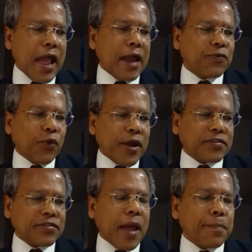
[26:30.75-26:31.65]
And for
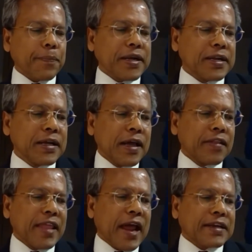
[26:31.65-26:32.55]
example,
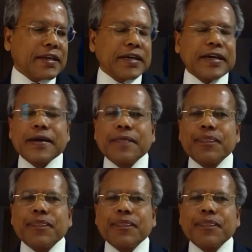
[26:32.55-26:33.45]
that uh,
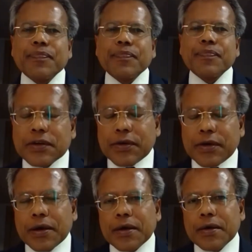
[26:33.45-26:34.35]
uh,
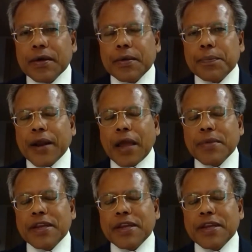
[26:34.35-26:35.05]
uh, Prime